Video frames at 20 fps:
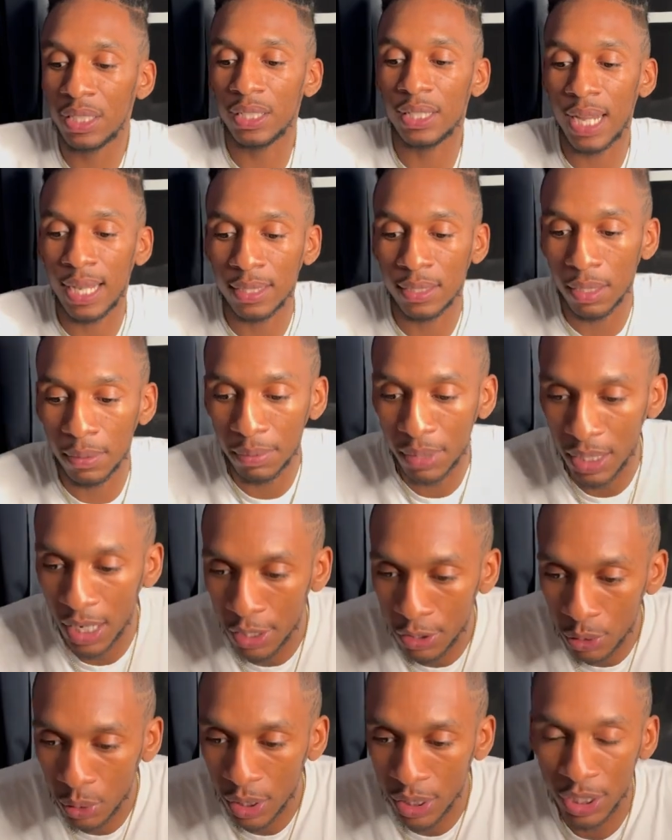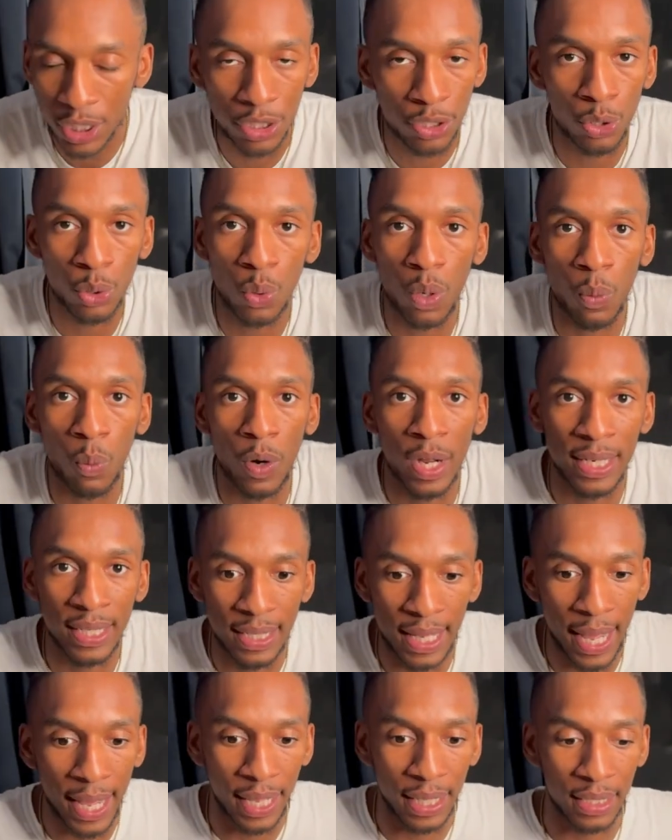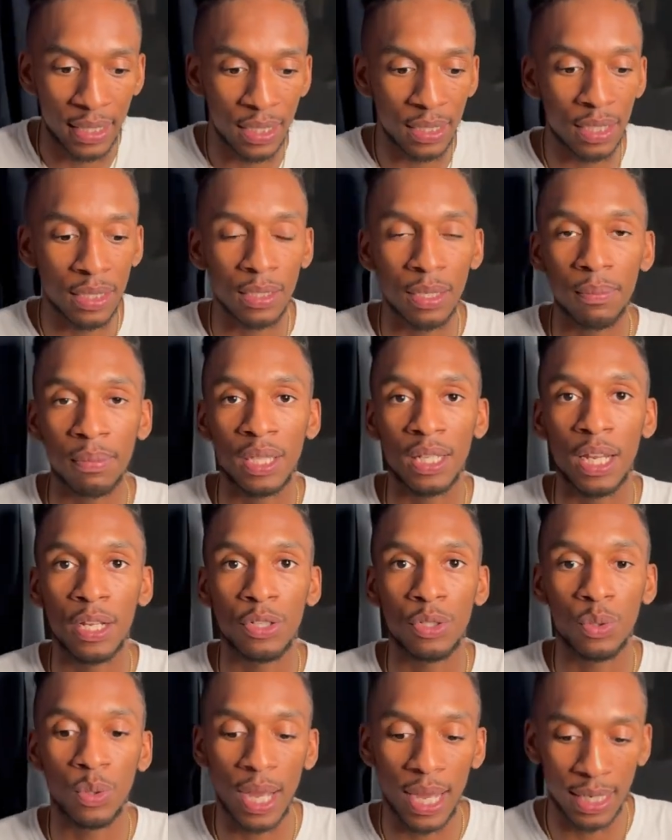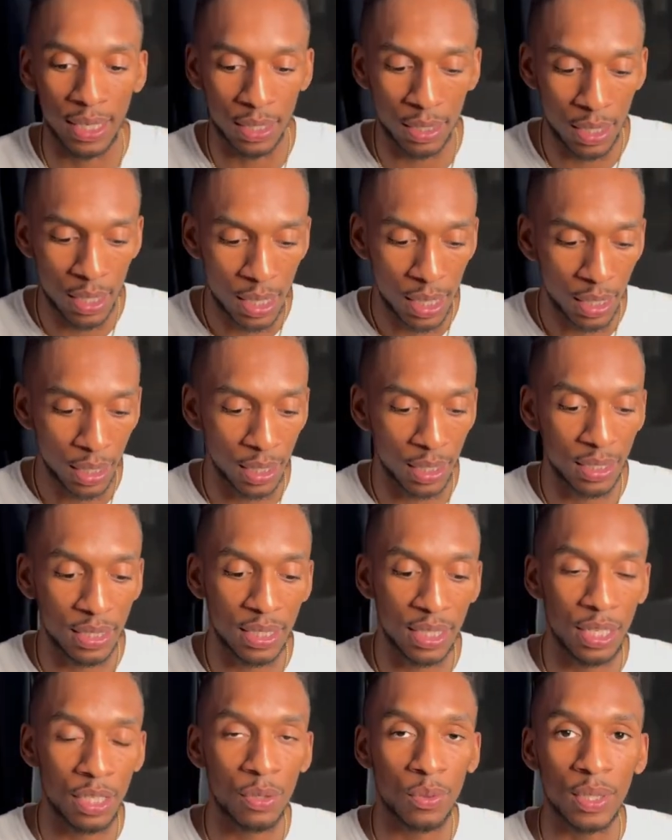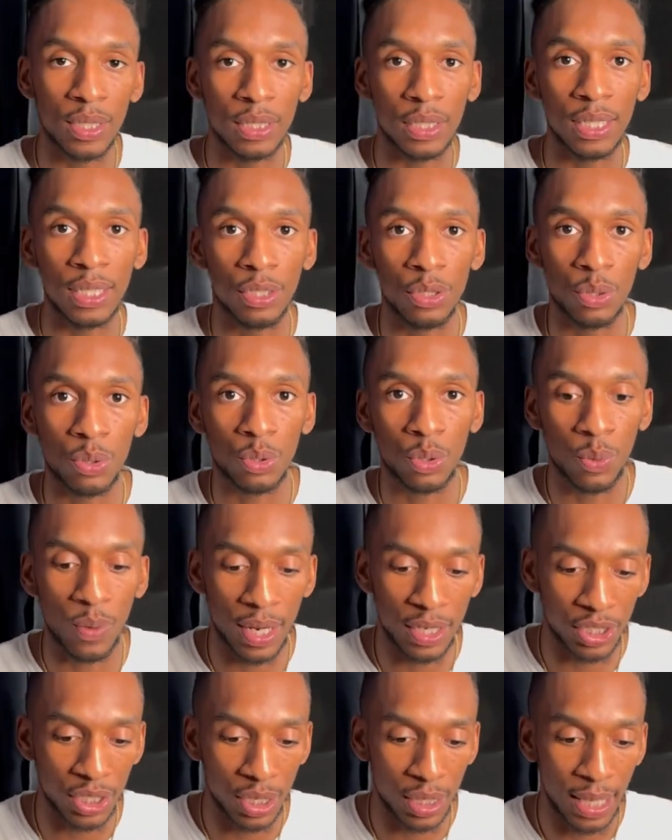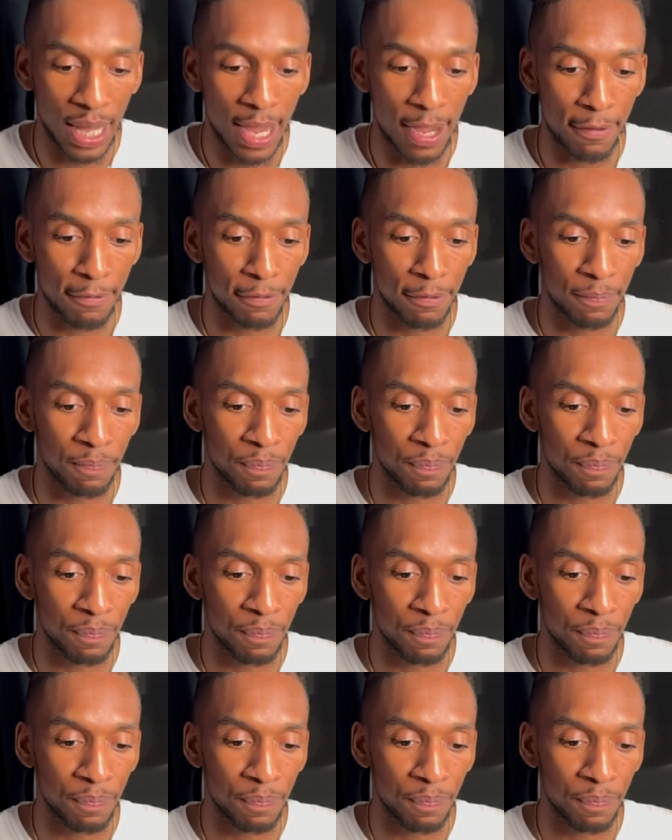is not something that you could just do in one day. This is something that you got to continuously do throughout your life.